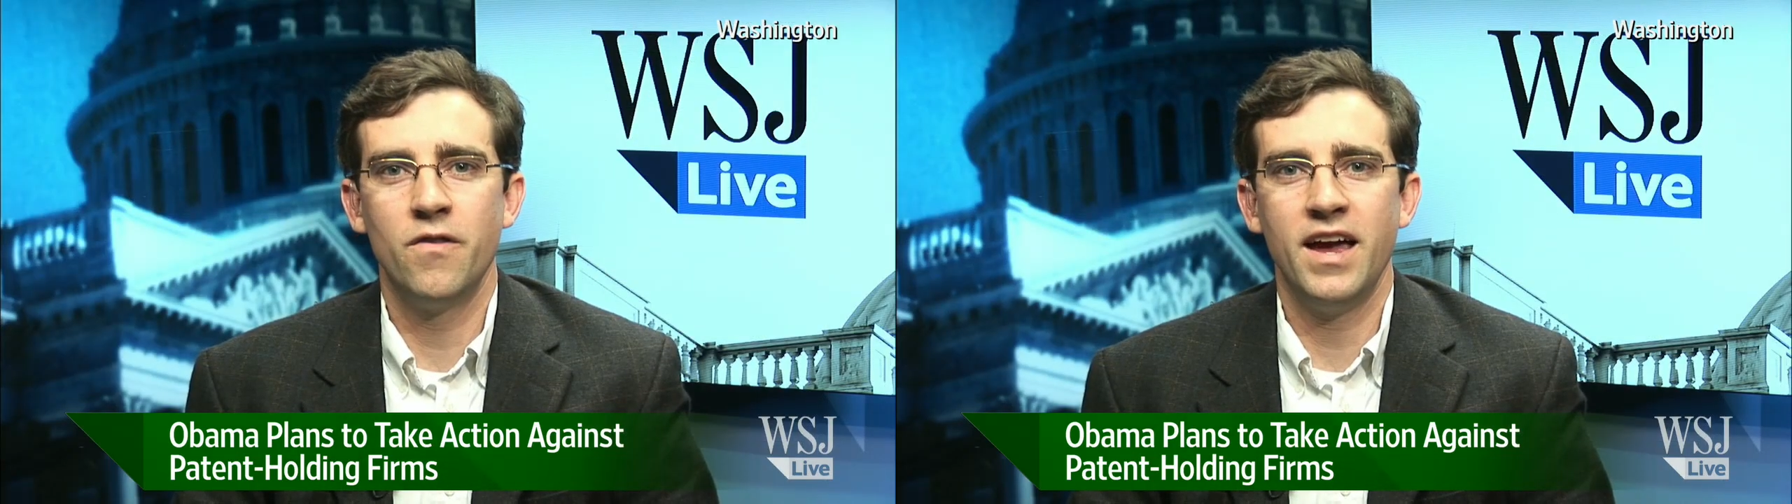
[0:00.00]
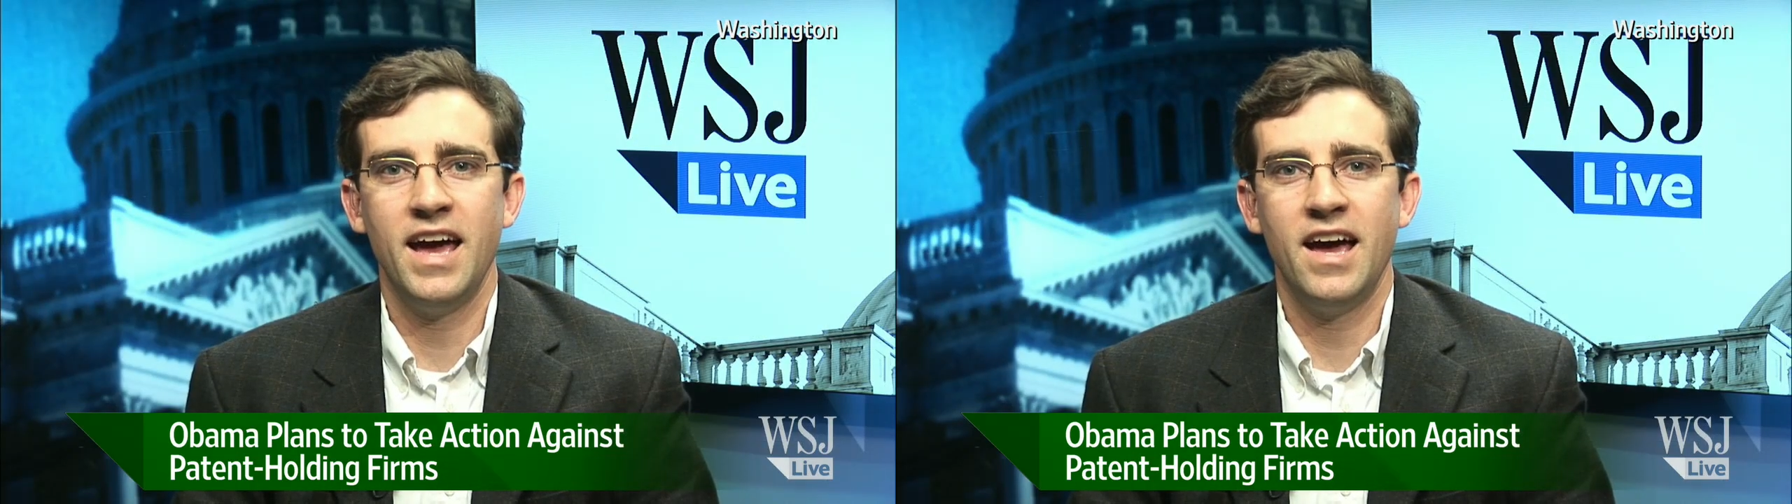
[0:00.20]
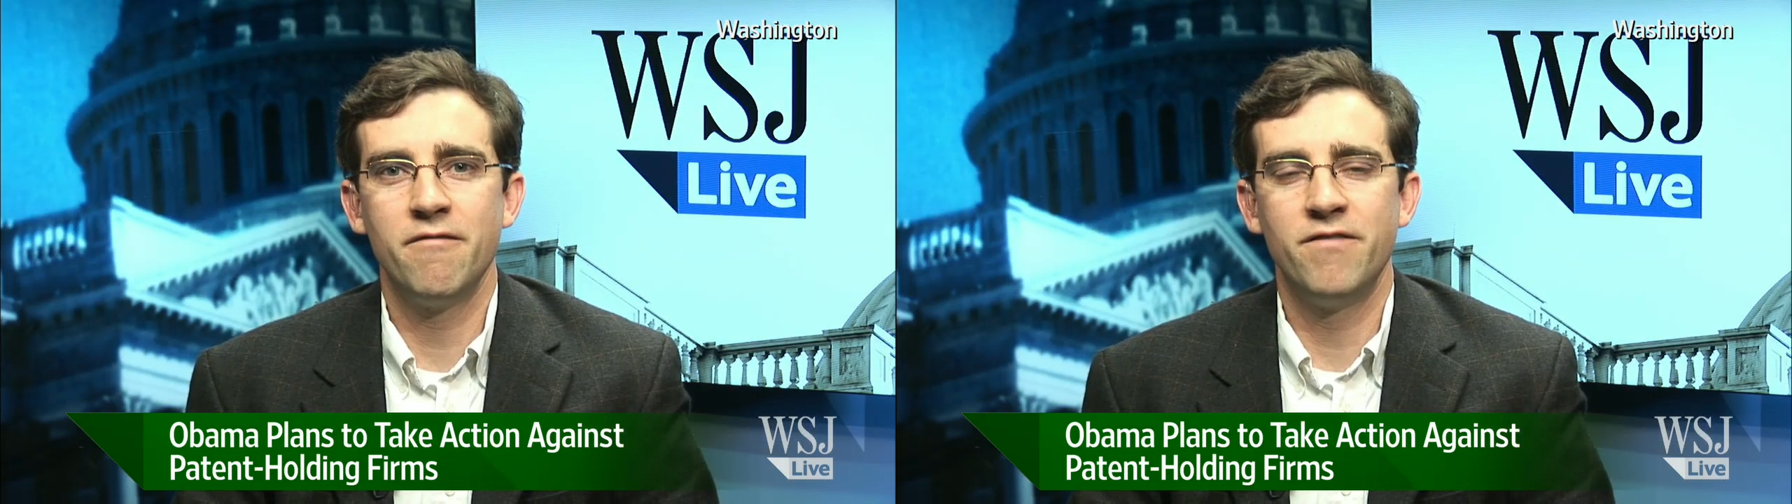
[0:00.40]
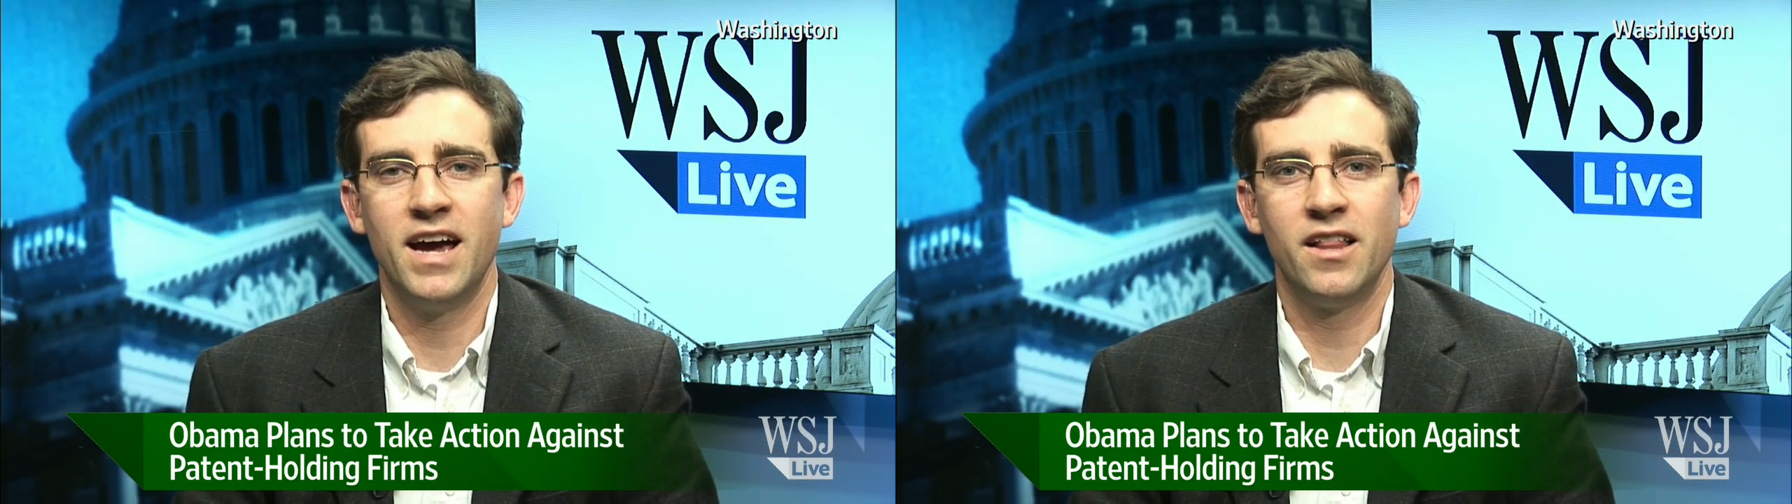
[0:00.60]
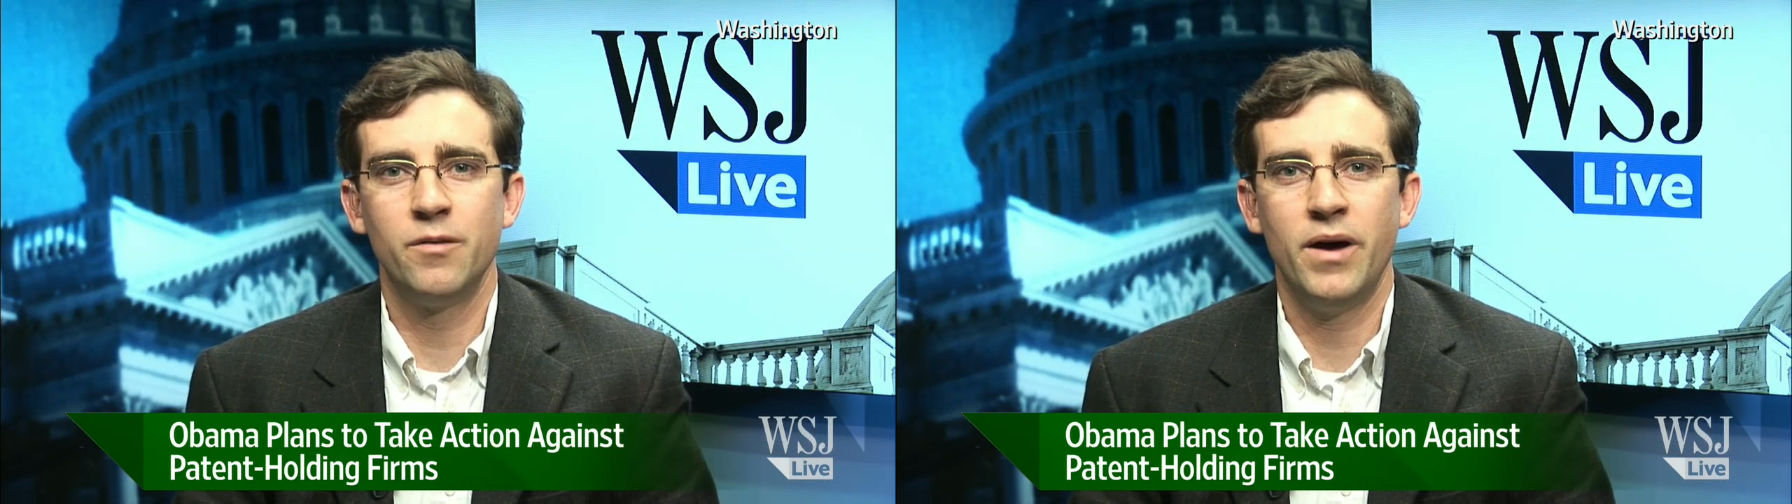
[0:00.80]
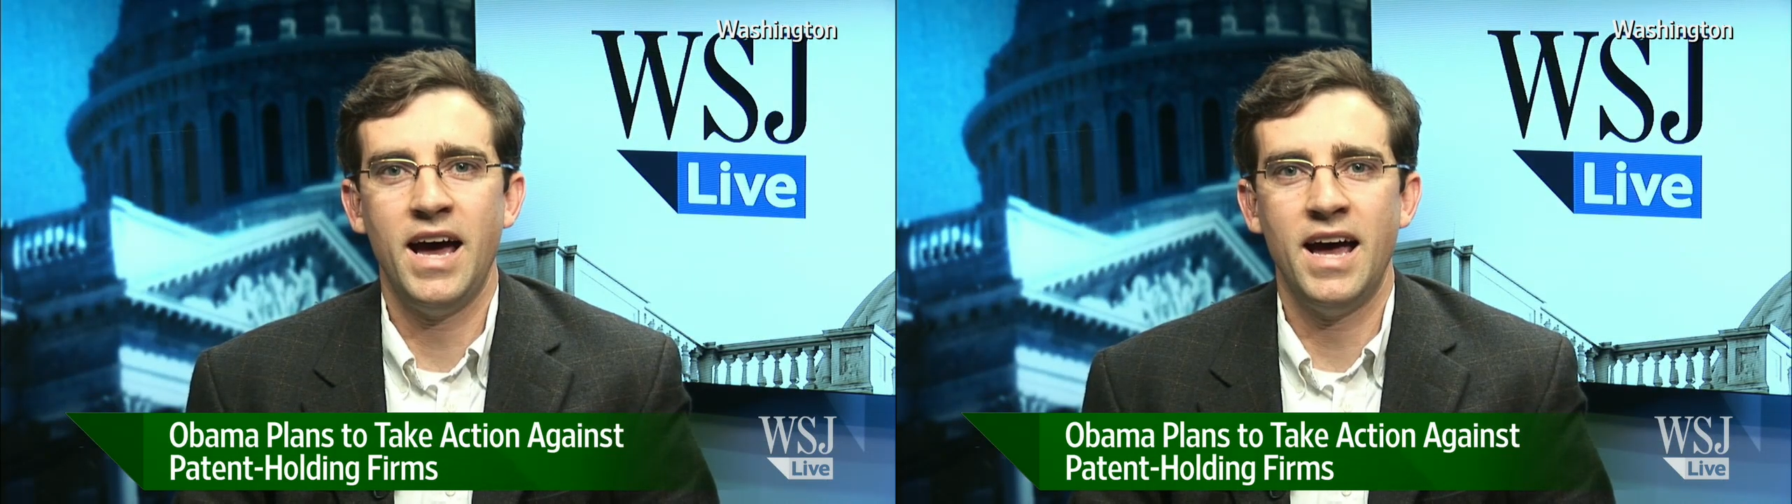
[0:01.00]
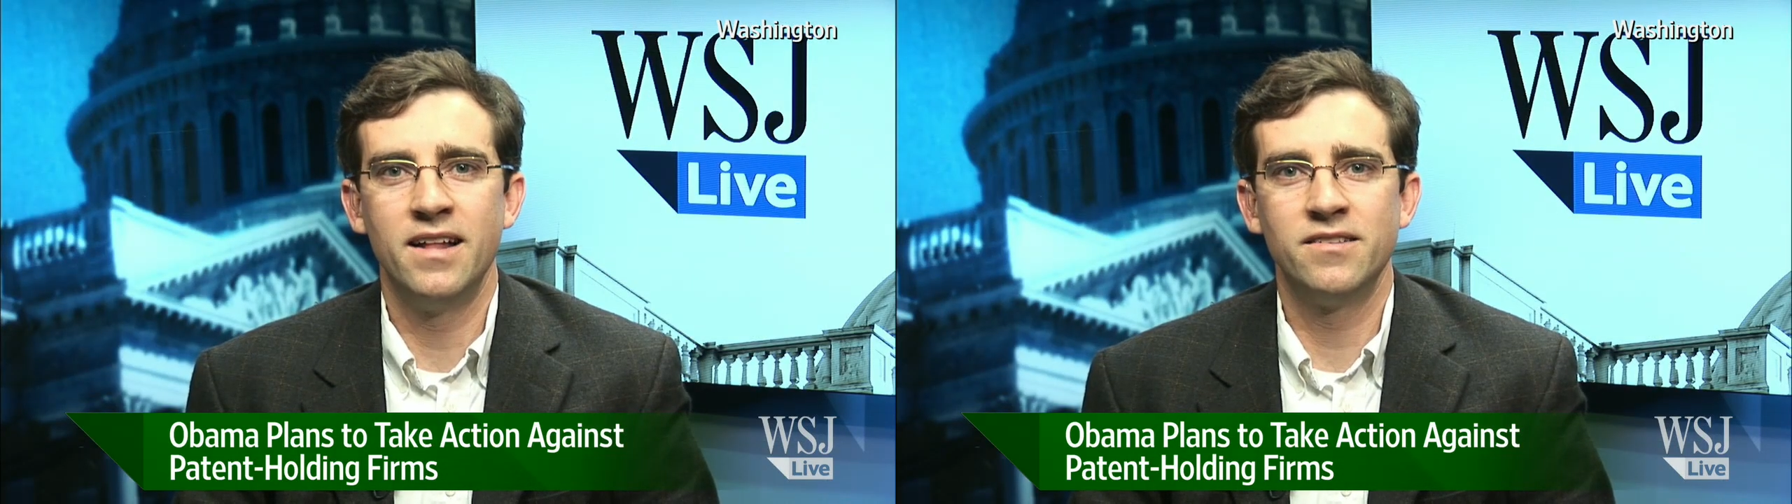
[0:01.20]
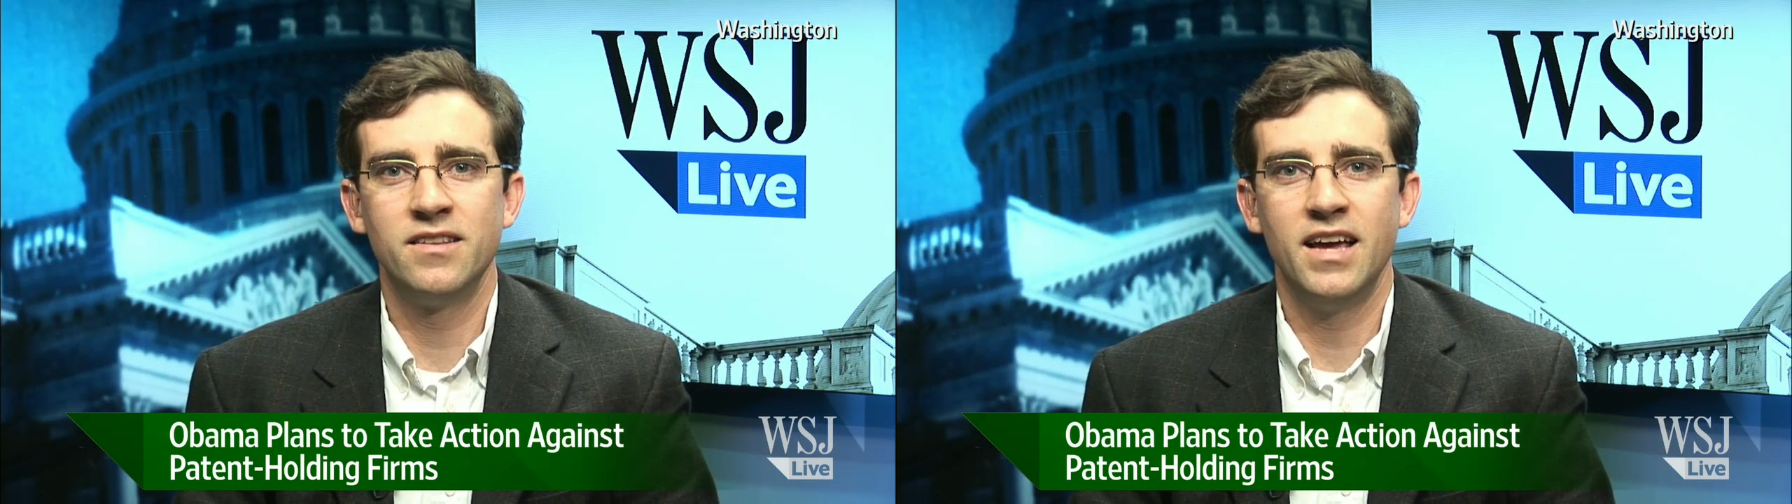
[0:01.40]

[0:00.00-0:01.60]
they have valid patents and